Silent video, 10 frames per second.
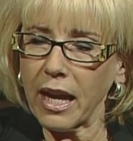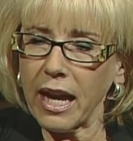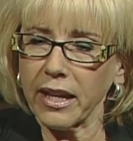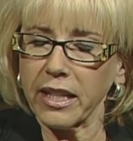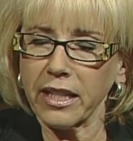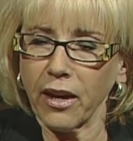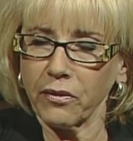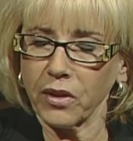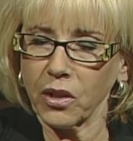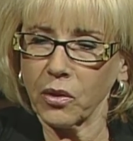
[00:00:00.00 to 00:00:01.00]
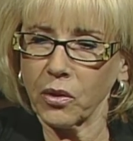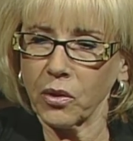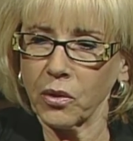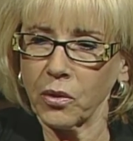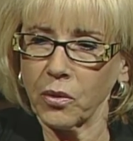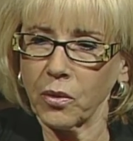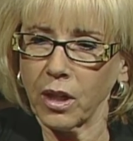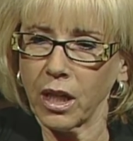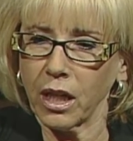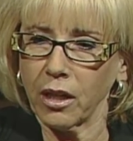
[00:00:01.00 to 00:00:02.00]
I had a nephew
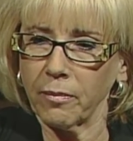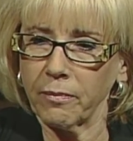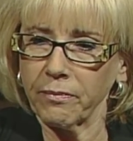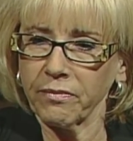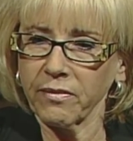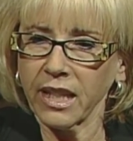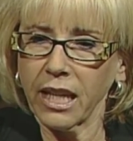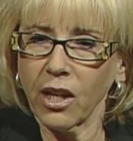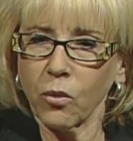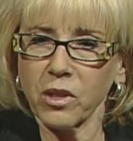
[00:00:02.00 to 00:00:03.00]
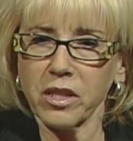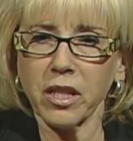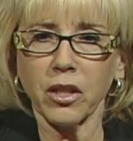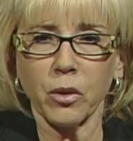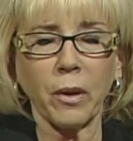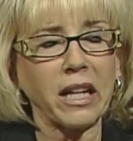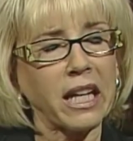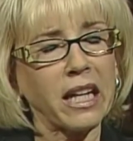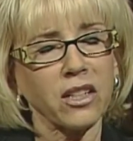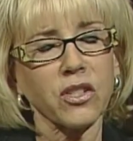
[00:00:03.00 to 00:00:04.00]
who um, was touched by
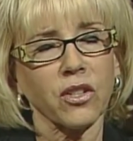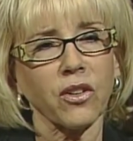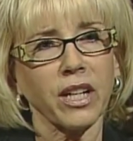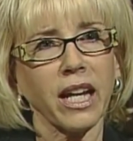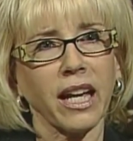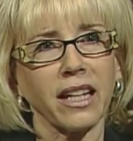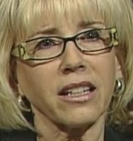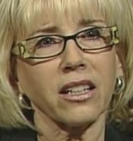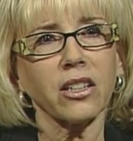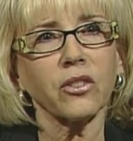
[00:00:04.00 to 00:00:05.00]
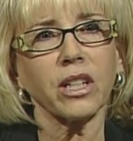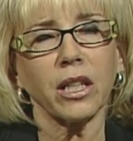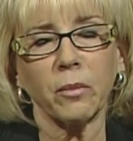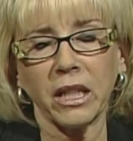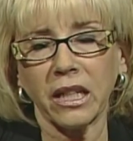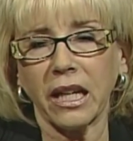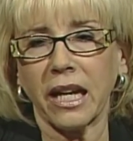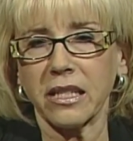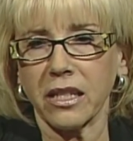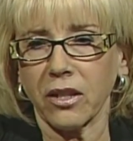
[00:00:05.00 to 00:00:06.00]
cancer and had leukemia
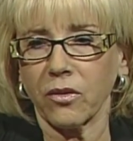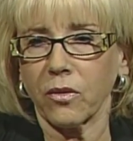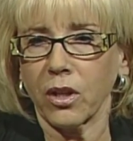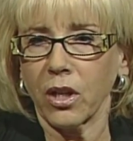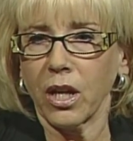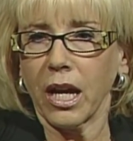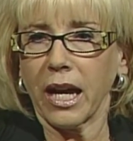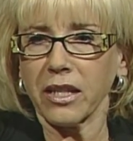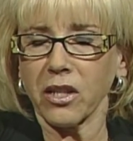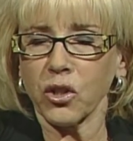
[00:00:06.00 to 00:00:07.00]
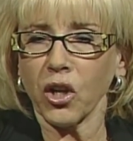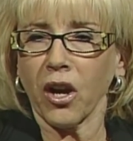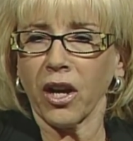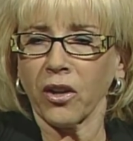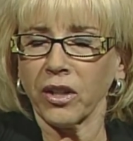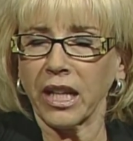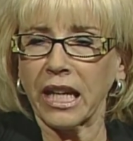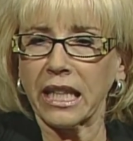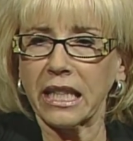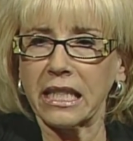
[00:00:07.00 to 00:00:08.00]
as a as a child,
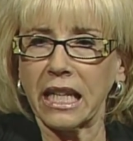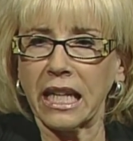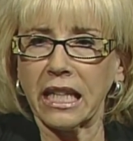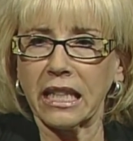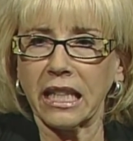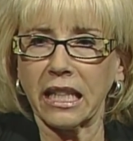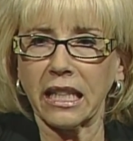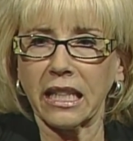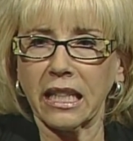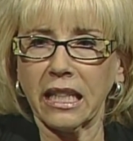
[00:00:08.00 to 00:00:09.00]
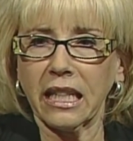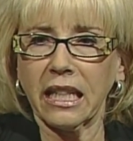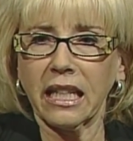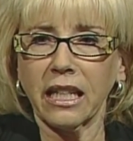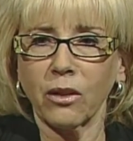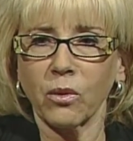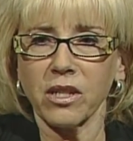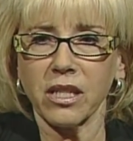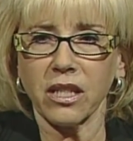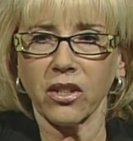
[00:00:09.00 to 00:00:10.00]
and the day that he
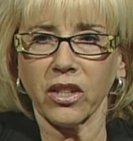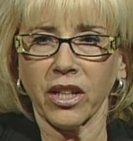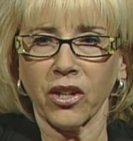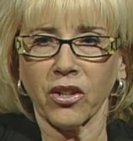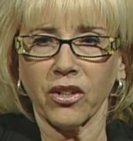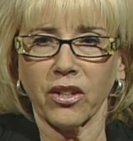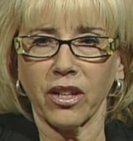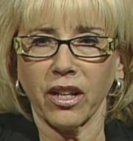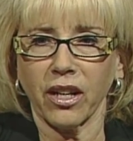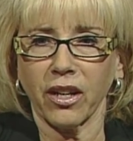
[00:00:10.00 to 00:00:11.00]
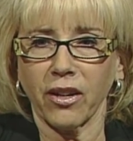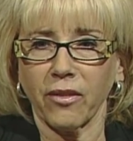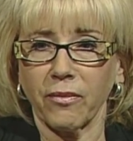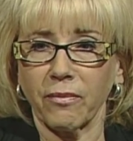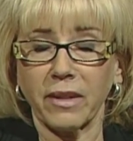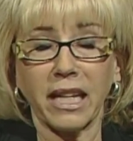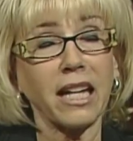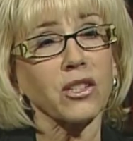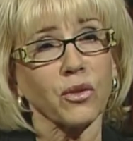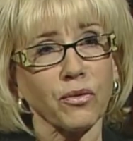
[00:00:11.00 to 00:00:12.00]
was declared um,
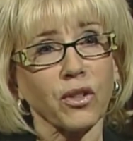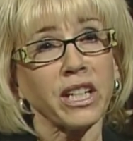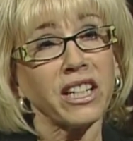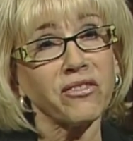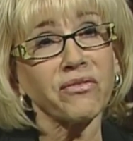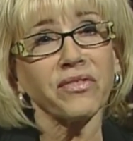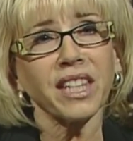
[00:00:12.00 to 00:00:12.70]
cancer free,